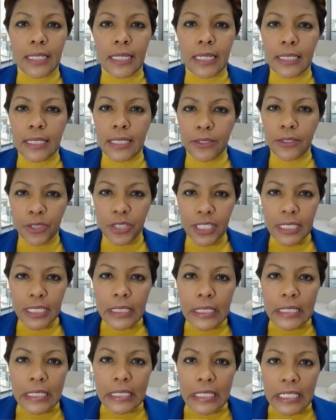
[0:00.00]
is there still
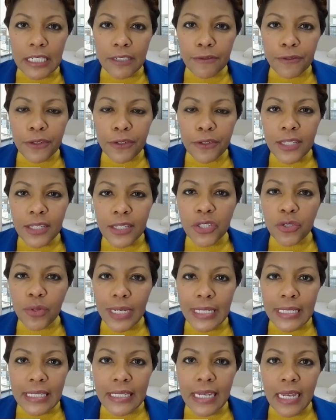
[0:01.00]
a need for that
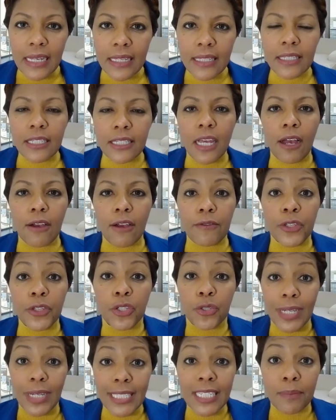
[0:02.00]
stress test of
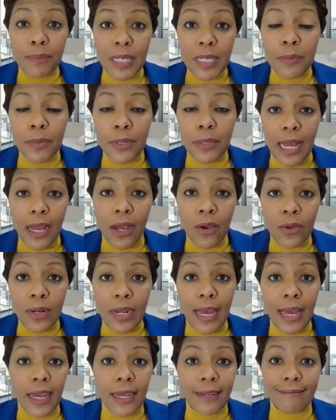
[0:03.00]
stressing people out
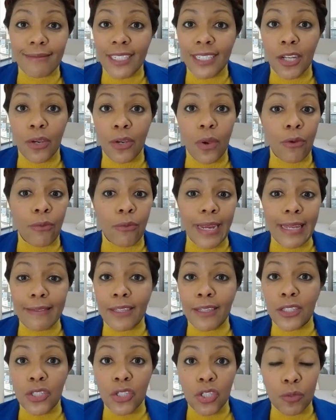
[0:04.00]
at, a rate
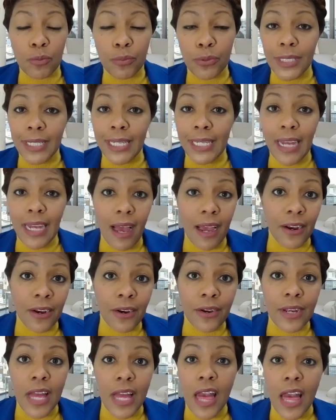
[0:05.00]
that's 2%
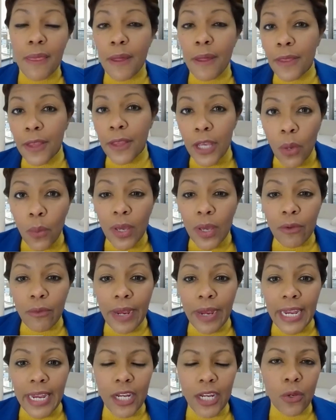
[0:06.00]
higher than the going
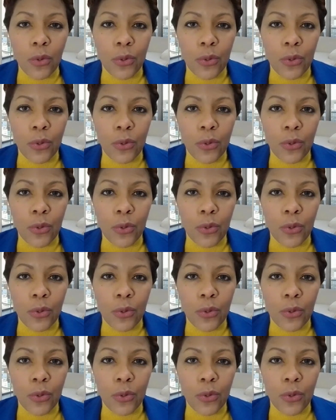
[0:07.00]
rate?